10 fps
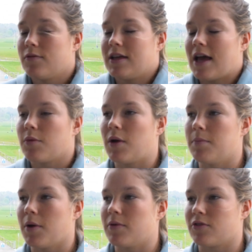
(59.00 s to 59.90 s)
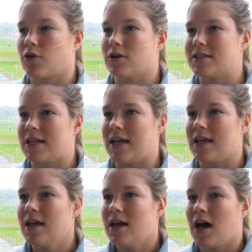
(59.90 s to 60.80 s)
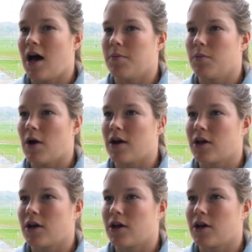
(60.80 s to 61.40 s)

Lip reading: get the win. But we just got to see where it